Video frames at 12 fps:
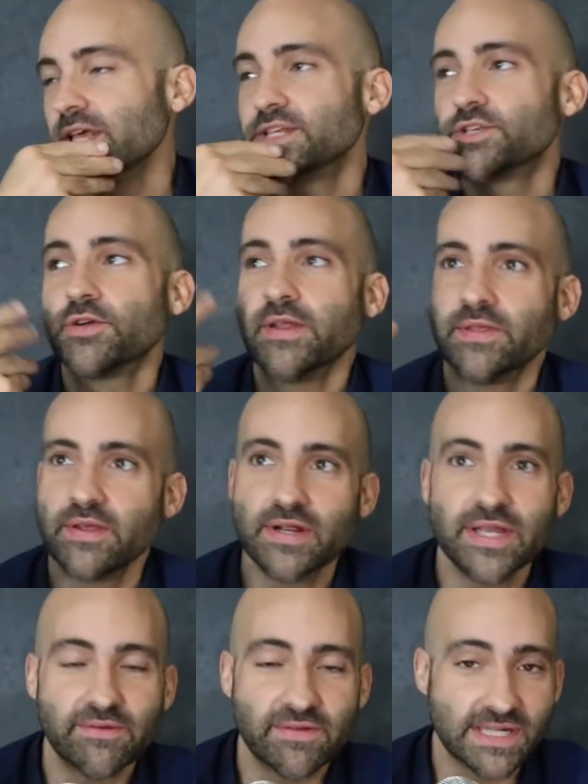Is string
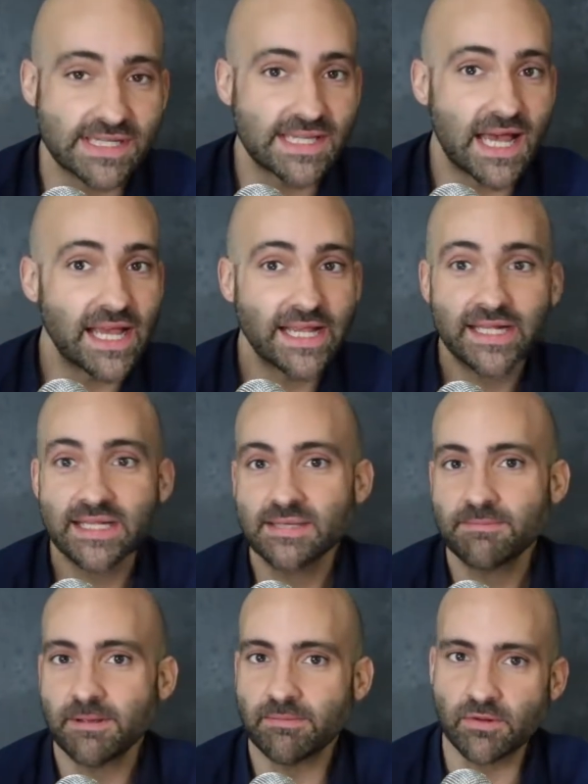theory even science?
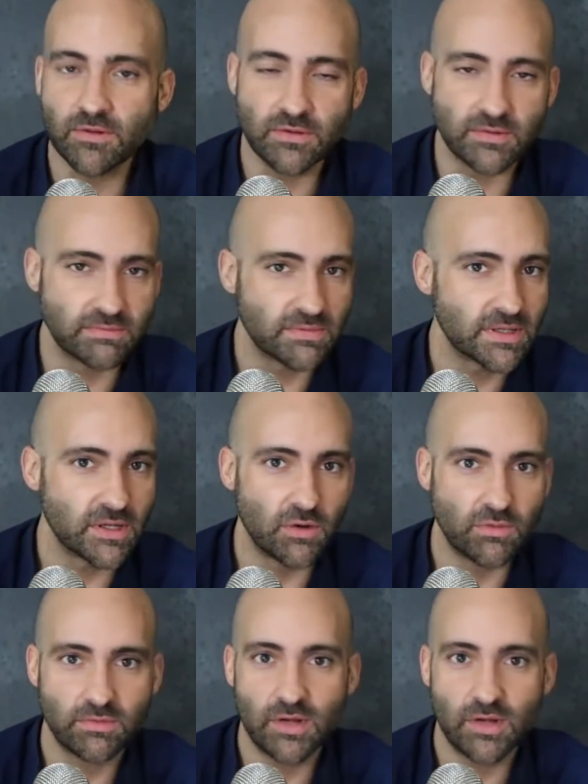People go